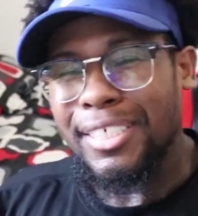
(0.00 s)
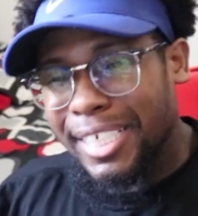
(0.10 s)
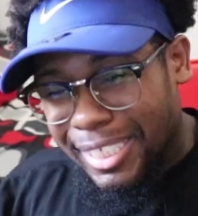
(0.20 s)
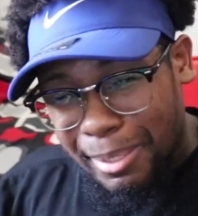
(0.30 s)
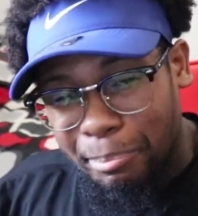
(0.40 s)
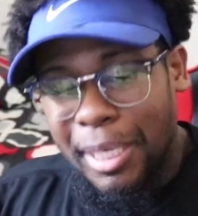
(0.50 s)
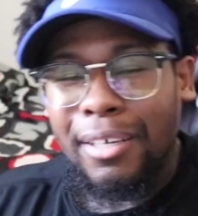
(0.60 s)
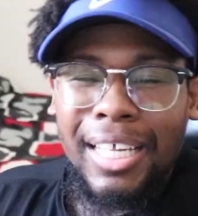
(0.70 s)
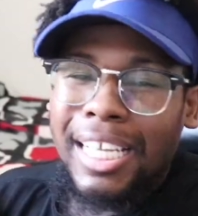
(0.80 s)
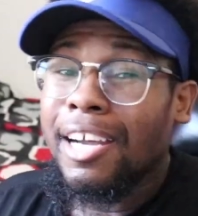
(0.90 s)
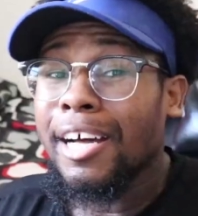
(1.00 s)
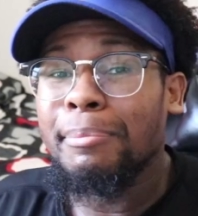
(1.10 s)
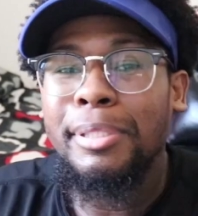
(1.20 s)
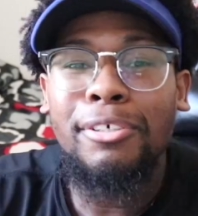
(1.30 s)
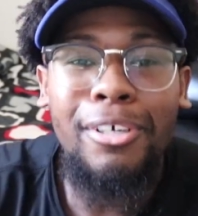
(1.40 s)
sure you hit the bell icon
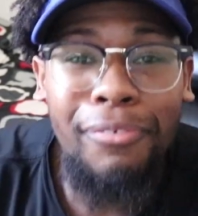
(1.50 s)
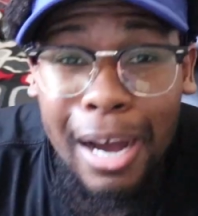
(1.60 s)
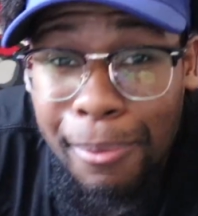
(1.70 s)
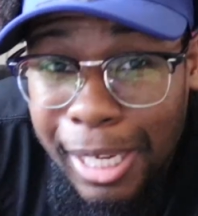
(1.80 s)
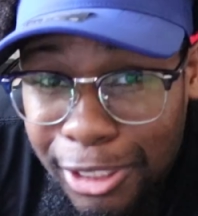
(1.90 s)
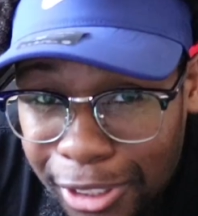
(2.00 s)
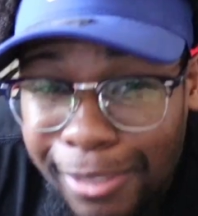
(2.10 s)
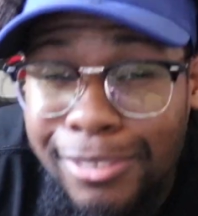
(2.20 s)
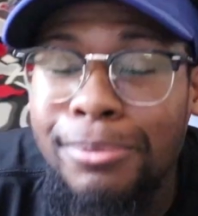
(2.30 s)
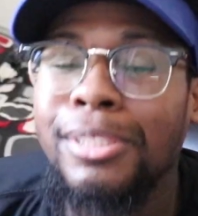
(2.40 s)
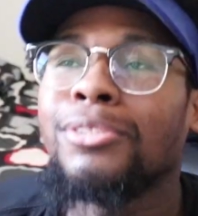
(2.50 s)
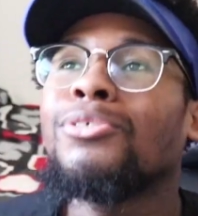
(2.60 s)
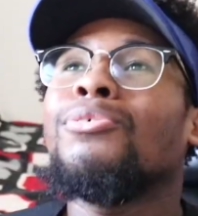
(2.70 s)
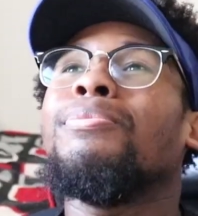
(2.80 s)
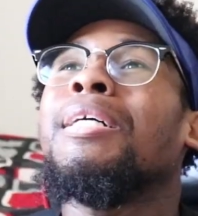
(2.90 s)
to be notified when I drop something
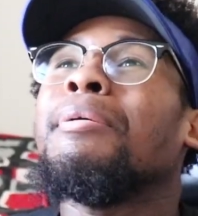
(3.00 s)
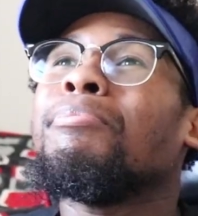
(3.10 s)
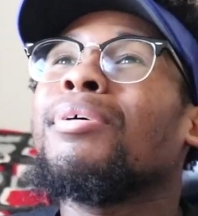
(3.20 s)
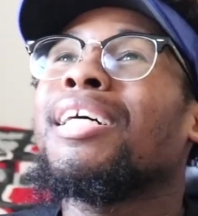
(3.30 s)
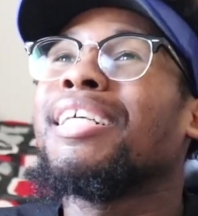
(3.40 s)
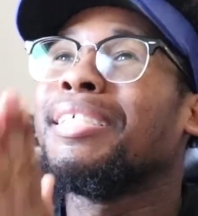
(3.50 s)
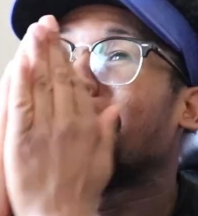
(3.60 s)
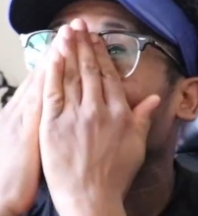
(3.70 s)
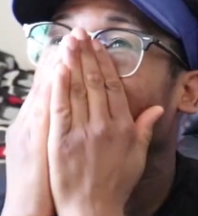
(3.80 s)
new. Bruh,